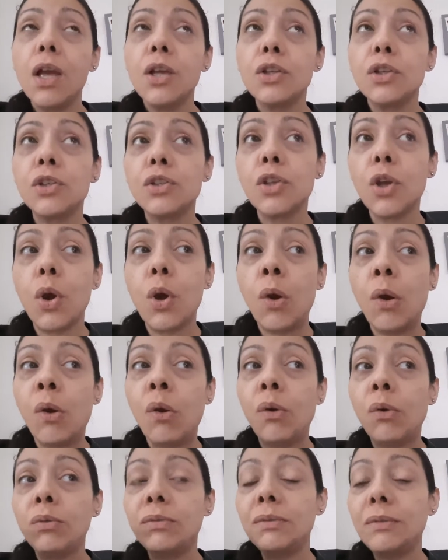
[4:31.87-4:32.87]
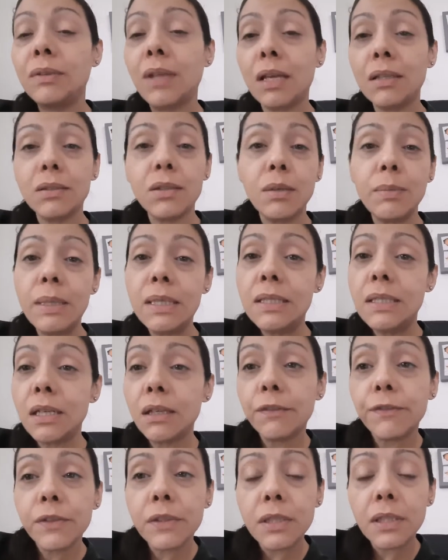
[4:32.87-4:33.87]
So that's going to be
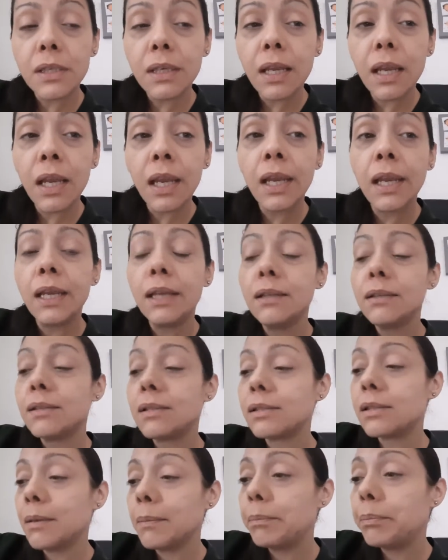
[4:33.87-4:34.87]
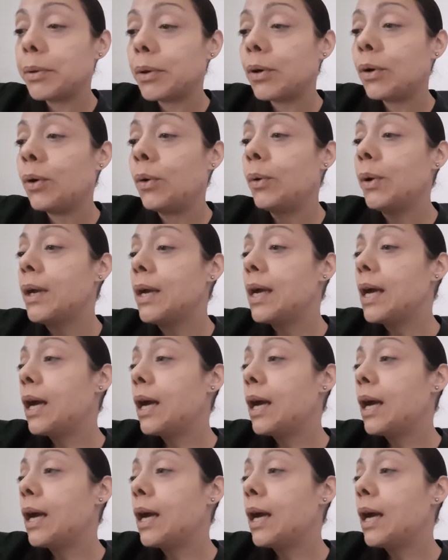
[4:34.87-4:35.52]
dinner for today. Simple.